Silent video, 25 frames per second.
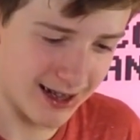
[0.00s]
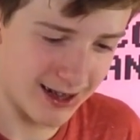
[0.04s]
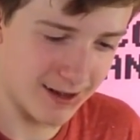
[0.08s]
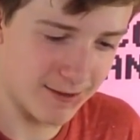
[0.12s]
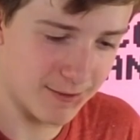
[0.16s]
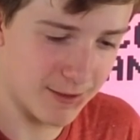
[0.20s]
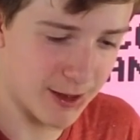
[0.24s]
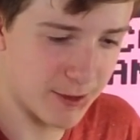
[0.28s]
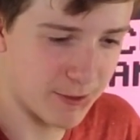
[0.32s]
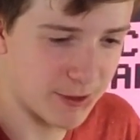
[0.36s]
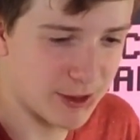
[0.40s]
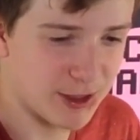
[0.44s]

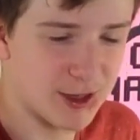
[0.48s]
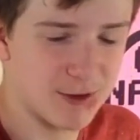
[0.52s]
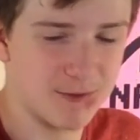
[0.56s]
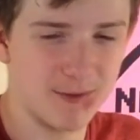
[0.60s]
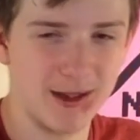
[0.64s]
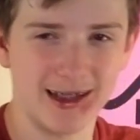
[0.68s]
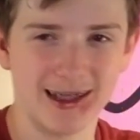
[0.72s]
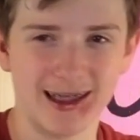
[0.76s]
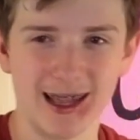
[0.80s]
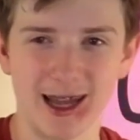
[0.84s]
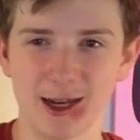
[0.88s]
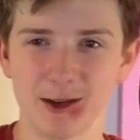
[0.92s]
Yeah, we should
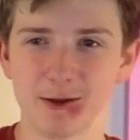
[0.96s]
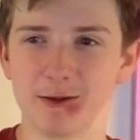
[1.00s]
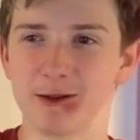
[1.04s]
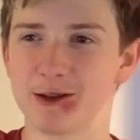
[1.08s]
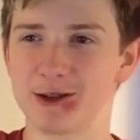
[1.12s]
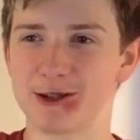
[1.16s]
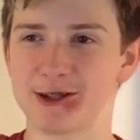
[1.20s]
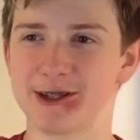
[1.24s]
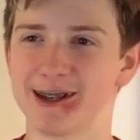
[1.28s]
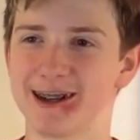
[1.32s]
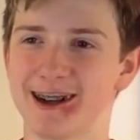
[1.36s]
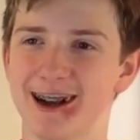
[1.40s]
make that into a
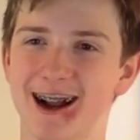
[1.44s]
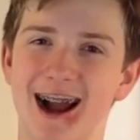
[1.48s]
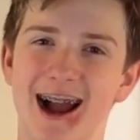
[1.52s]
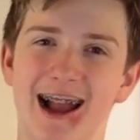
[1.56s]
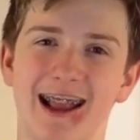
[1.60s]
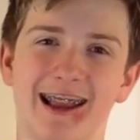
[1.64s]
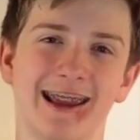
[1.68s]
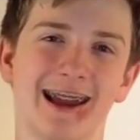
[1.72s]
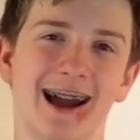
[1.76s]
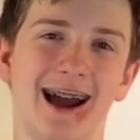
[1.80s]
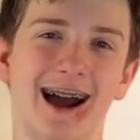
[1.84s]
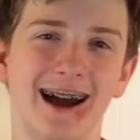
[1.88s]
shirt.
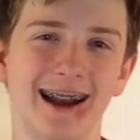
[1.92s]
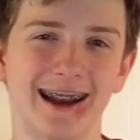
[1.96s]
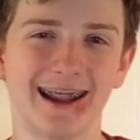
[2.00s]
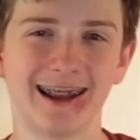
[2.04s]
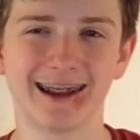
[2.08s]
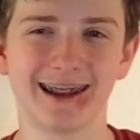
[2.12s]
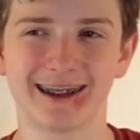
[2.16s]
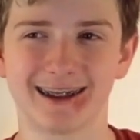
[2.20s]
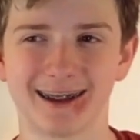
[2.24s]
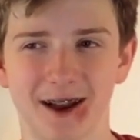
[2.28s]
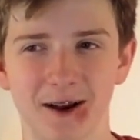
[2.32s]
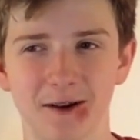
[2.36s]
Iconic
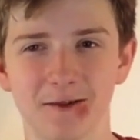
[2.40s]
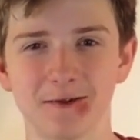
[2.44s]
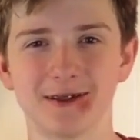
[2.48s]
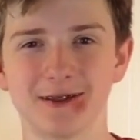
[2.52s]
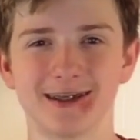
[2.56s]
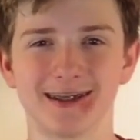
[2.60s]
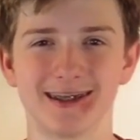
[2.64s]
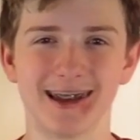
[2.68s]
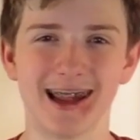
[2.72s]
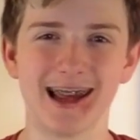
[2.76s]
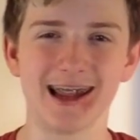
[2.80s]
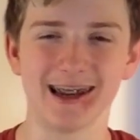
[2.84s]

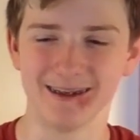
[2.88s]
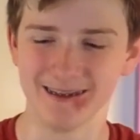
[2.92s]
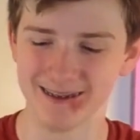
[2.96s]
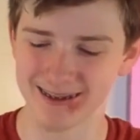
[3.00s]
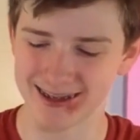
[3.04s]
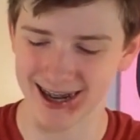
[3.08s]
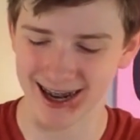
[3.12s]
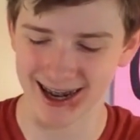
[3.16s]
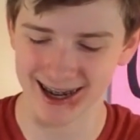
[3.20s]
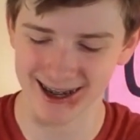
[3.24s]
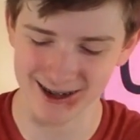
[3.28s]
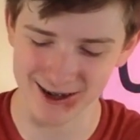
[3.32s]
codes
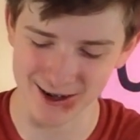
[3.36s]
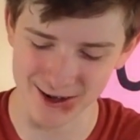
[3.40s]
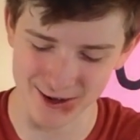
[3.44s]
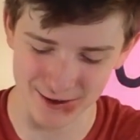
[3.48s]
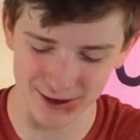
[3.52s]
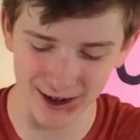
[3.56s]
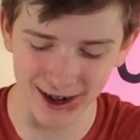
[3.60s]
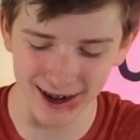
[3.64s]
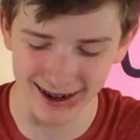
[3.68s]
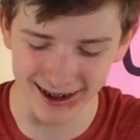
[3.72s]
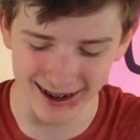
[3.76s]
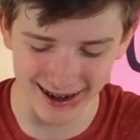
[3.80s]
nano-tight
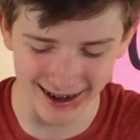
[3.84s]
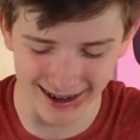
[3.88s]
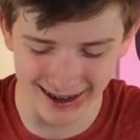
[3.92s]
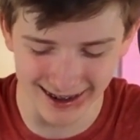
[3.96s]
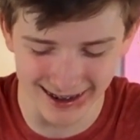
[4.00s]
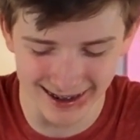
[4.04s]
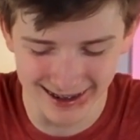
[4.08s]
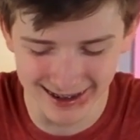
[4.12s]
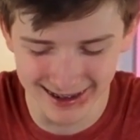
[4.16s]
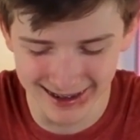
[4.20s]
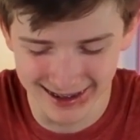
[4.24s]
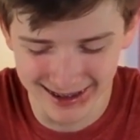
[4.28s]
shrug.
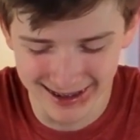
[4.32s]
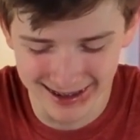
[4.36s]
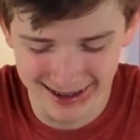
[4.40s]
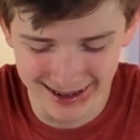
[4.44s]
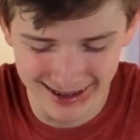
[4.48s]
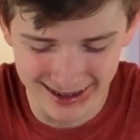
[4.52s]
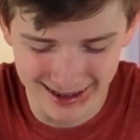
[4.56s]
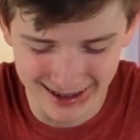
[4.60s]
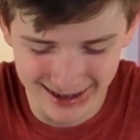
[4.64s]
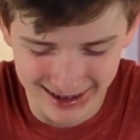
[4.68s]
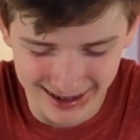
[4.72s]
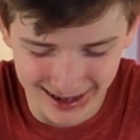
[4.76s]

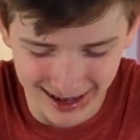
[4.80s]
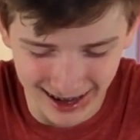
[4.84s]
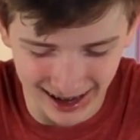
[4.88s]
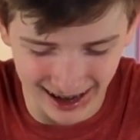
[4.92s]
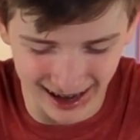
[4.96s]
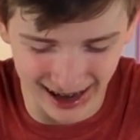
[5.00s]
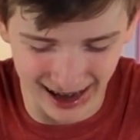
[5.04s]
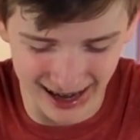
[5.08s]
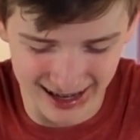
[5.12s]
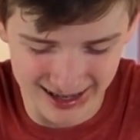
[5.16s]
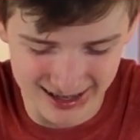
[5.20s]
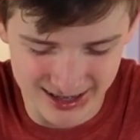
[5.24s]

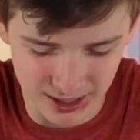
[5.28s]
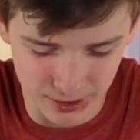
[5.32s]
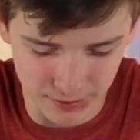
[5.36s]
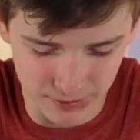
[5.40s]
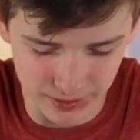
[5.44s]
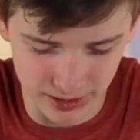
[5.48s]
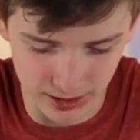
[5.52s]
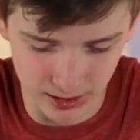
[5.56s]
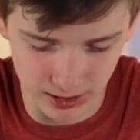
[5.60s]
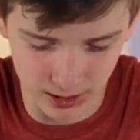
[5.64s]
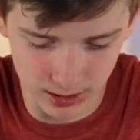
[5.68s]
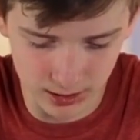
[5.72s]
Alright, so we...
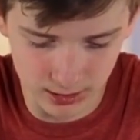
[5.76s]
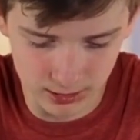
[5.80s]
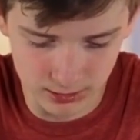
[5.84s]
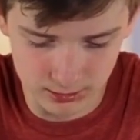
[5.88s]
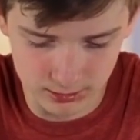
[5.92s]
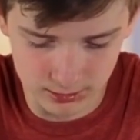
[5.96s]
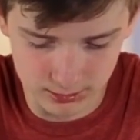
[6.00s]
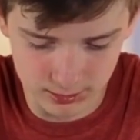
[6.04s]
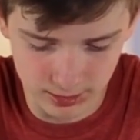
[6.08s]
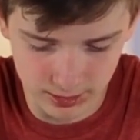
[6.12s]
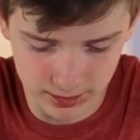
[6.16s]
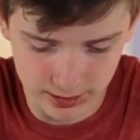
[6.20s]
Oh,
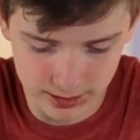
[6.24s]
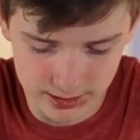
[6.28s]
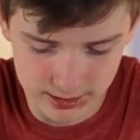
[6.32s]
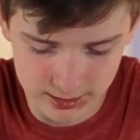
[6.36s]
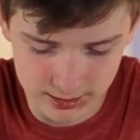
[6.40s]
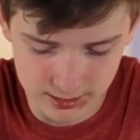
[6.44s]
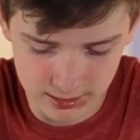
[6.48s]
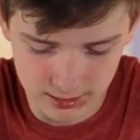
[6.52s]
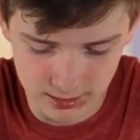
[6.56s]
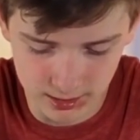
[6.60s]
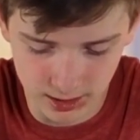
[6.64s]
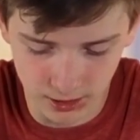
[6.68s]
are these...
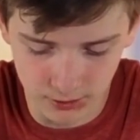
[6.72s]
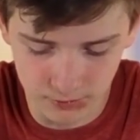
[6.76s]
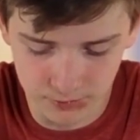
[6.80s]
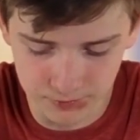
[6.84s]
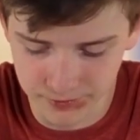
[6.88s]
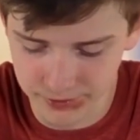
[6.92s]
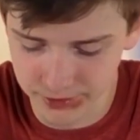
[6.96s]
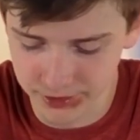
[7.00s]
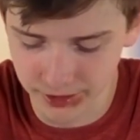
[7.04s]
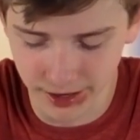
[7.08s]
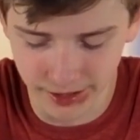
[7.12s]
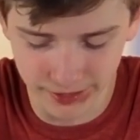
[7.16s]
No,
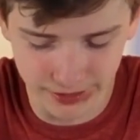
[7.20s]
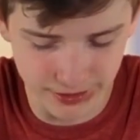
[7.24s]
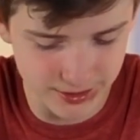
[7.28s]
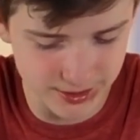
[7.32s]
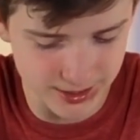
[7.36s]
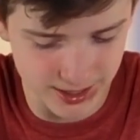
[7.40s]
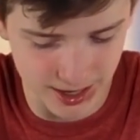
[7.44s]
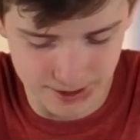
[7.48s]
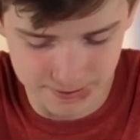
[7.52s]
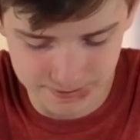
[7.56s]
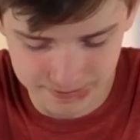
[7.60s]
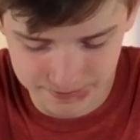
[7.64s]
they're not the
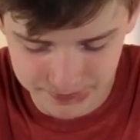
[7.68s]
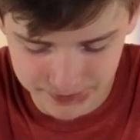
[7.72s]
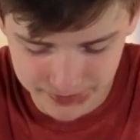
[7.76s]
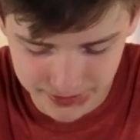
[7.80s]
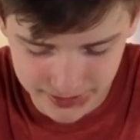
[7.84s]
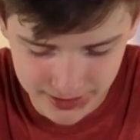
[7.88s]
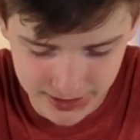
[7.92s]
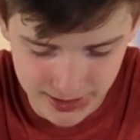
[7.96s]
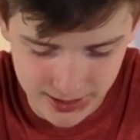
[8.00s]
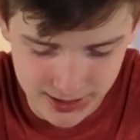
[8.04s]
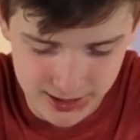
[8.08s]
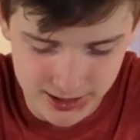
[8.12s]
same.
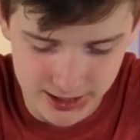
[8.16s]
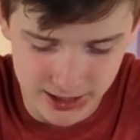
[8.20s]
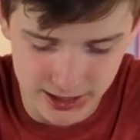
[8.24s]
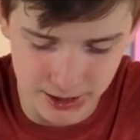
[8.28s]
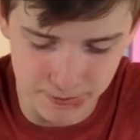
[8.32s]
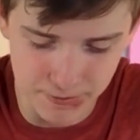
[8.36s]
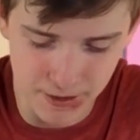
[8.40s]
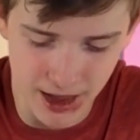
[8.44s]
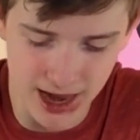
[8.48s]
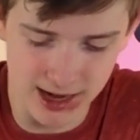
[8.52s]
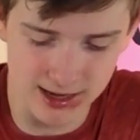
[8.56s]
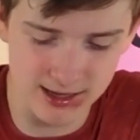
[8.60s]
So the
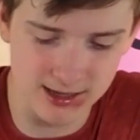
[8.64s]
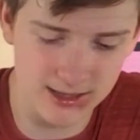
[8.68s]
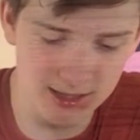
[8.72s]
backs of